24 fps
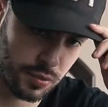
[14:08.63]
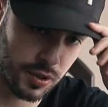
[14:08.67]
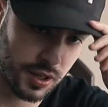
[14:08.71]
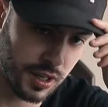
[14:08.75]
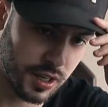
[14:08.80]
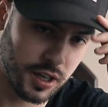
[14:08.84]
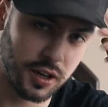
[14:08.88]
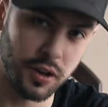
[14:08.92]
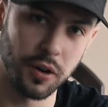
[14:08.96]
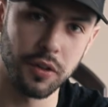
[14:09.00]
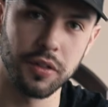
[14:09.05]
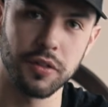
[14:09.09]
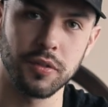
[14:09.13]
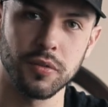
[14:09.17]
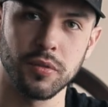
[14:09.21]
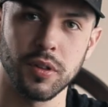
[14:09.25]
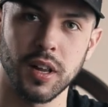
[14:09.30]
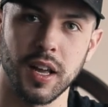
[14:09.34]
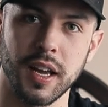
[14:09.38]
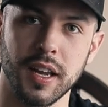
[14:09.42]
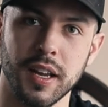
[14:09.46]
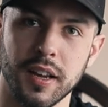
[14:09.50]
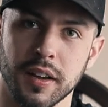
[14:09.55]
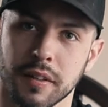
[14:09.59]
We're gonna go through
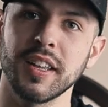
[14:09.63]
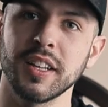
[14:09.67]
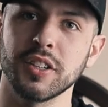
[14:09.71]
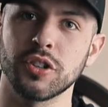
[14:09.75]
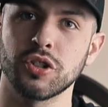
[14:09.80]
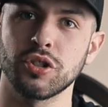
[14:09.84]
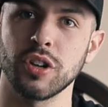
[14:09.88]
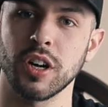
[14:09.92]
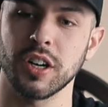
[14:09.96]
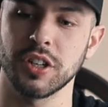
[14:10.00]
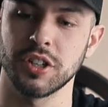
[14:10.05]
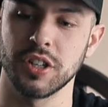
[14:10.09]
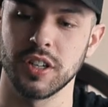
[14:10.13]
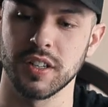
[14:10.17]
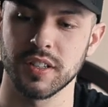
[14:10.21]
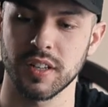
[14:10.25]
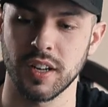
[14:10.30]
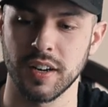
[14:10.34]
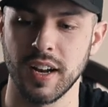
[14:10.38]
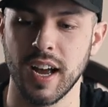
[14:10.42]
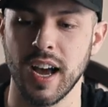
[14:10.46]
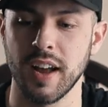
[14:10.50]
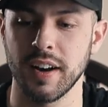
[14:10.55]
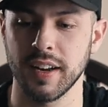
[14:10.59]
like the instructions
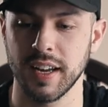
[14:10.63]
on how